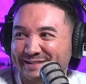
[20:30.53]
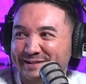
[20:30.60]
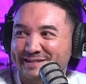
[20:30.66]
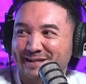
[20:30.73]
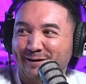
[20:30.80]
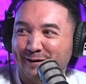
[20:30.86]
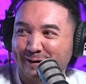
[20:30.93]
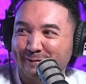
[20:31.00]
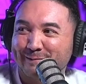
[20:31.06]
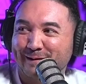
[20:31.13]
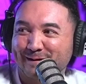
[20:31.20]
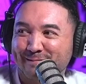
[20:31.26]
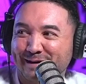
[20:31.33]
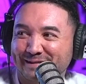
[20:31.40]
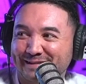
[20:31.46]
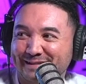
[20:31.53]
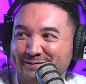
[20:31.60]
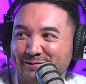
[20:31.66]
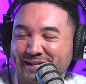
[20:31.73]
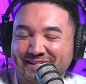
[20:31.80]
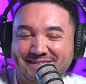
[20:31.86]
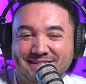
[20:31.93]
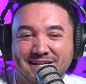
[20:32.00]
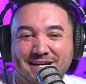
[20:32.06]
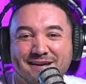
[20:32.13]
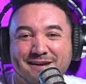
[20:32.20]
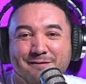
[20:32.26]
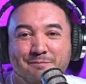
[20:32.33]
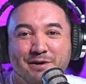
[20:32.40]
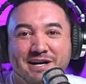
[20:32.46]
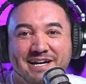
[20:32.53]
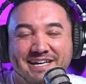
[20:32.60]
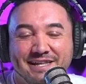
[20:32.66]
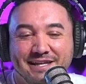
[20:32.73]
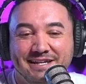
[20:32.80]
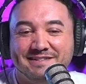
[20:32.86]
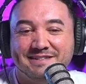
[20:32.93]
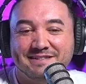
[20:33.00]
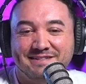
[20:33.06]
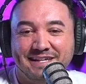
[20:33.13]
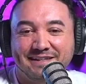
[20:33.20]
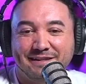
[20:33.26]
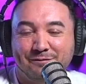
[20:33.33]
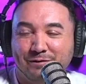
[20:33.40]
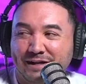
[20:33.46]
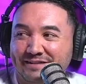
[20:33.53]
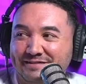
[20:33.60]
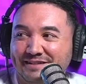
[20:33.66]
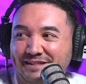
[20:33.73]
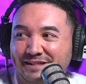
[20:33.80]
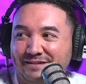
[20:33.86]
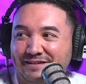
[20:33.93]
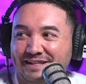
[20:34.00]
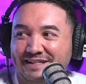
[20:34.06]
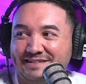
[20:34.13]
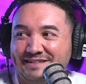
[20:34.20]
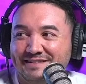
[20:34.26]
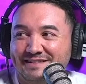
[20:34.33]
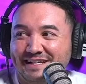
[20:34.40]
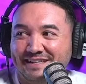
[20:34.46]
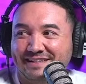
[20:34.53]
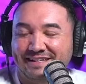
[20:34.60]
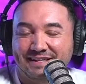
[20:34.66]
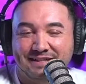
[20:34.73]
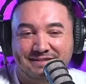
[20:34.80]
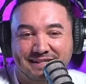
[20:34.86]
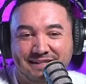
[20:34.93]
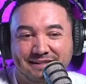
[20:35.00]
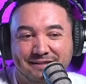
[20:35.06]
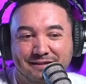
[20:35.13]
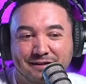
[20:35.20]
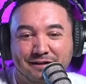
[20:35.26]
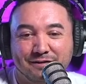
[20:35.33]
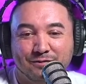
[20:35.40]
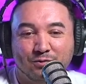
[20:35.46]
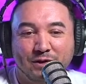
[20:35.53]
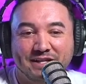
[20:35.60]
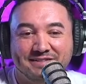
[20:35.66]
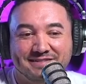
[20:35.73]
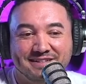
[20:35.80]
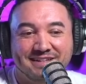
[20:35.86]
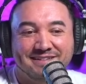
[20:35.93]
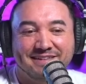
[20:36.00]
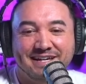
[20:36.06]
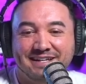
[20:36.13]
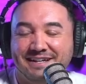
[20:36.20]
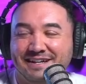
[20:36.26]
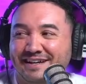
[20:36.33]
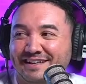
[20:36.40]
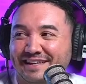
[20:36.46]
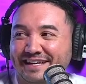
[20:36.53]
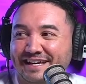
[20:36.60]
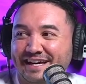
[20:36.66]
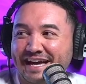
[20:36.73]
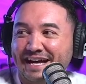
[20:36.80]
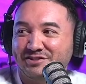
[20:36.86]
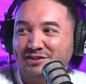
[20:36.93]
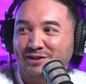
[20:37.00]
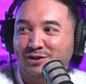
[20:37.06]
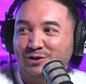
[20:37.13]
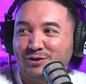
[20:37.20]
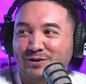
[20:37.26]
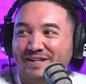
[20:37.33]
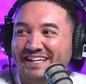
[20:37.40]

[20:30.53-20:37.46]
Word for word: So it's the hard part about this race, but it is a daily race. You know, it is a daily a daily race that uh like a Ashley Hurdle.